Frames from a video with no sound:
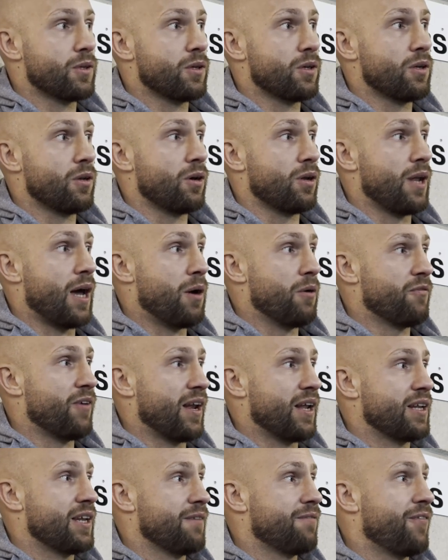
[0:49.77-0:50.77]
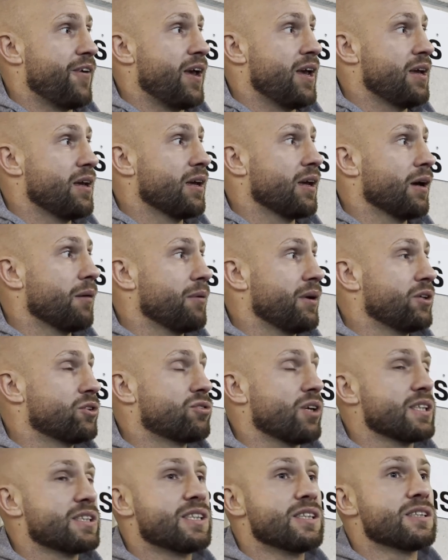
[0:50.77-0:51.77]
you know, now we've had a good defeat, it'll be
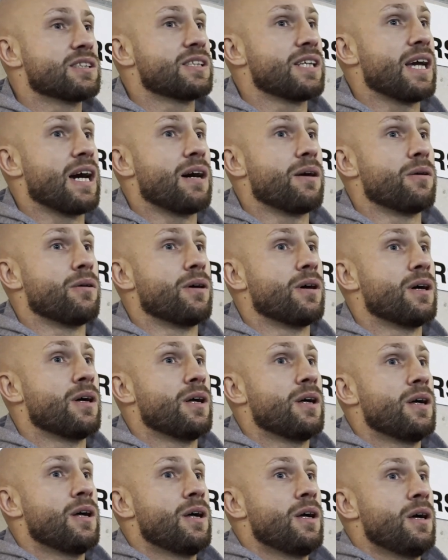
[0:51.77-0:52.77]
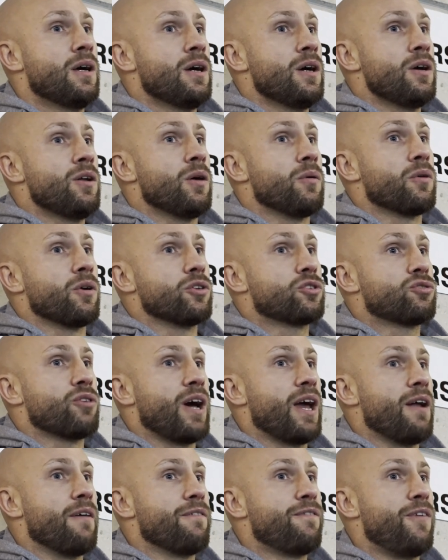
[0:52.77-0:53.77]
interesting to see how, you know, we're going to
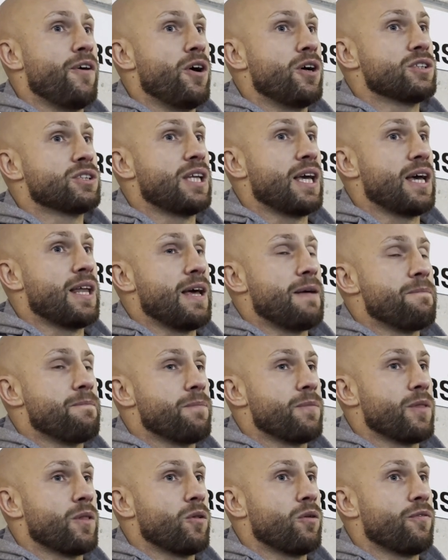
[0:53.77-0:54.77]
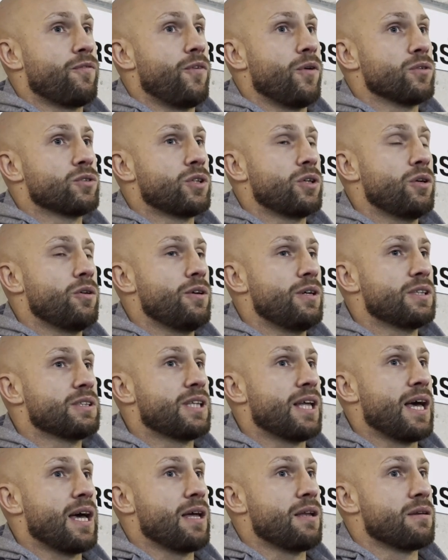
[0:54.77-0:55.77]
train on Thursday and then look forward to New Year's
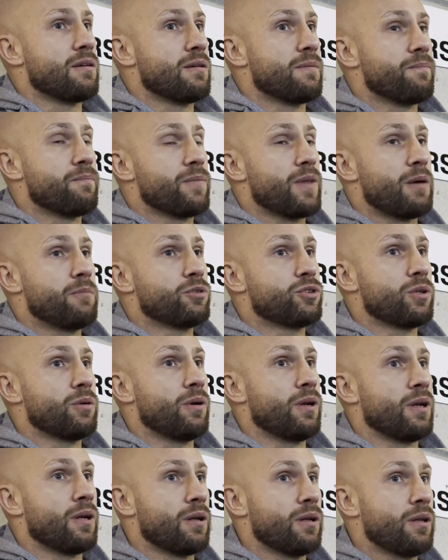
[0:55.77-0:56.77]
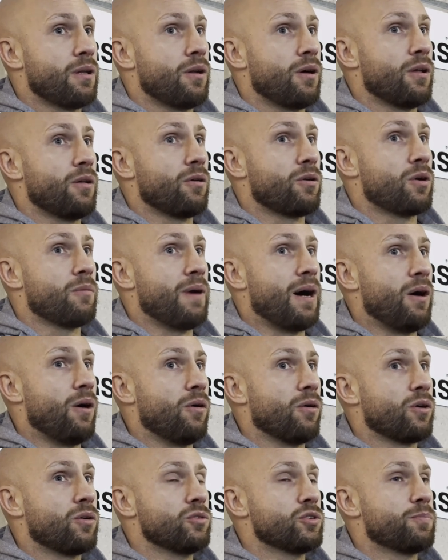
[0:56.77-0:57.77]
Day, and I'm sure, you know, they'll come out
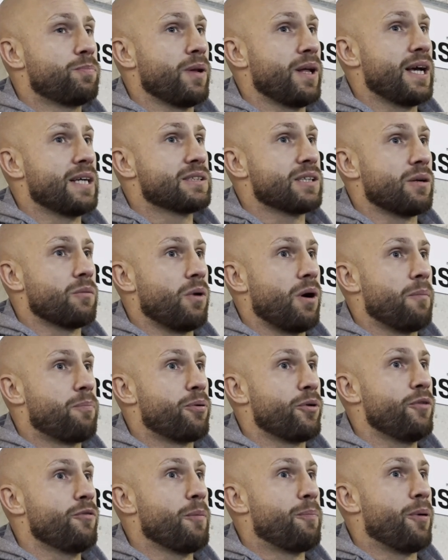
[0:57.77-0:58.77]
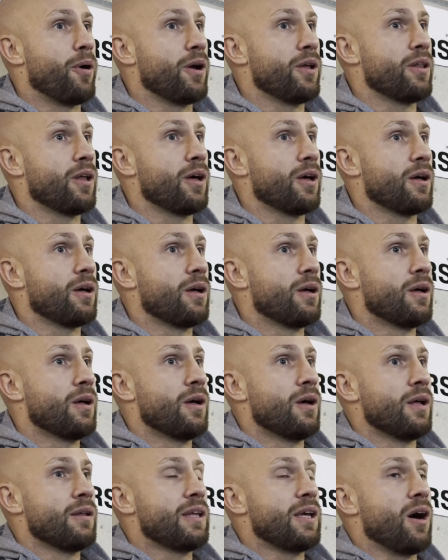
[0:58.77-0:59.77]
all guns blazing and we'll prove the point that
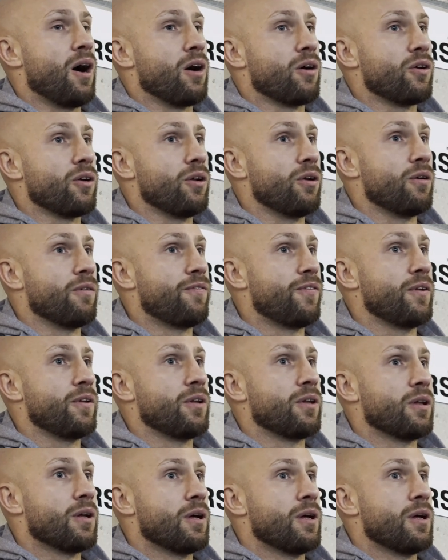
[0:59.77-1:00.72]
they are good enough and